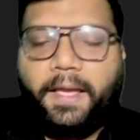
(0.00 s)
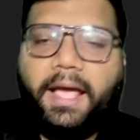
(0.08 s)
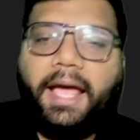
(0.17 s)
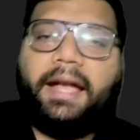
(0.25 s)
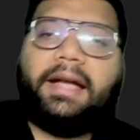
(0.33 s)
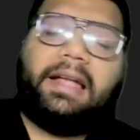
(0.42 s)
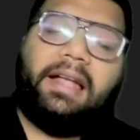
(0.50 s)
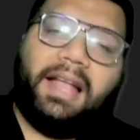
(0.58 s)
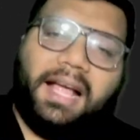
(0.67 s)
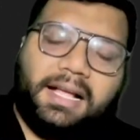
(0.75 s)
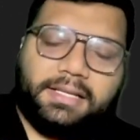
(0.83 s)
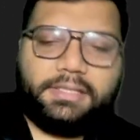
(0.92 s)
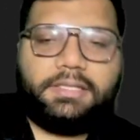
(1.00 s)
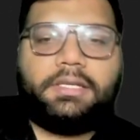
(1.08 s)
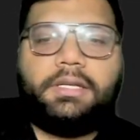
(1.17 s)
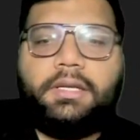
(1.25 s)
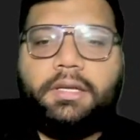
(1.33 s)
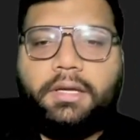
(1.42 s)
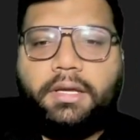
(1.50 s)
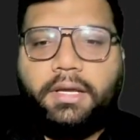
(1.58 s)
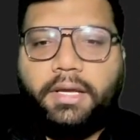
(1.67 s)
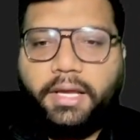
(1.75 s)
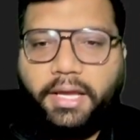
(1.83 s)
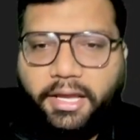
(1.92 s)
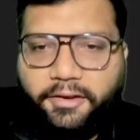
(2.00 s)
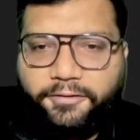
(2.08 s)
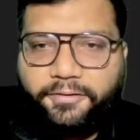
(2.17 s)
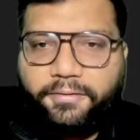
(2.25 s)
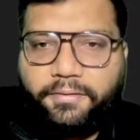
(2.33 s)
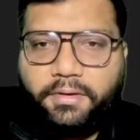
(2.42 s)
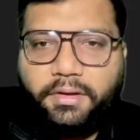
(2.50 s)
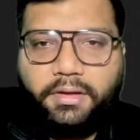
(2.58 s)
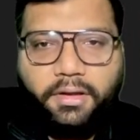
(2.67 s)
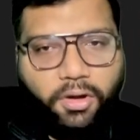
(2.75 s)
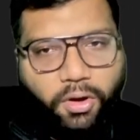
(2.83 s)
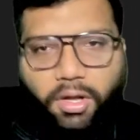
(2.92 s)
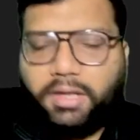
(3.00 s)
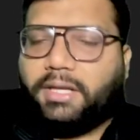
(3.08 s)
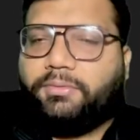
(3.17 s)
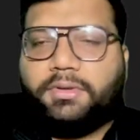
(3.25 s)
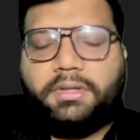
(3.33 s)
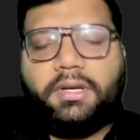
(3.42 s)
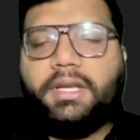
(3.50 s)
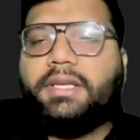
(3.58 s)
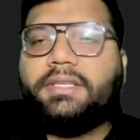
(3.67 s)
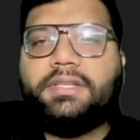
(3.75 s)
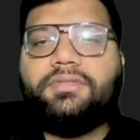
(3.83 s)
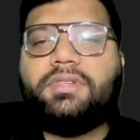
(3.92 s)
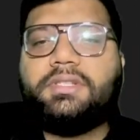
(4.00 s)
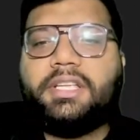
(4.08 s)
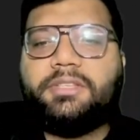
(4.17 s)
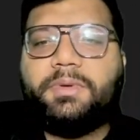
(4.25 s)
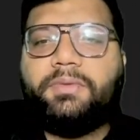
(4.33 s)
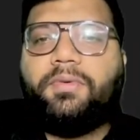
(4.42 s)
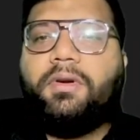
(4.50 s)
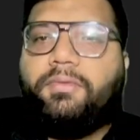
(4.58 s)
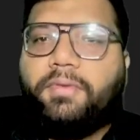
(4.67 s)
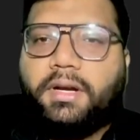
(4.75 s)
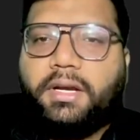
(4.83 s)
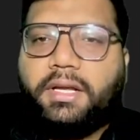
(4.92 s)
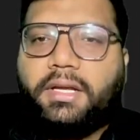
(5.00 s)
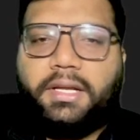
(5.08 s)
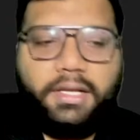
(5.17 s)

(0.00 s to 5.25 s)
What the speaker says: And at last, if all the 3 essentials has been fulfilled,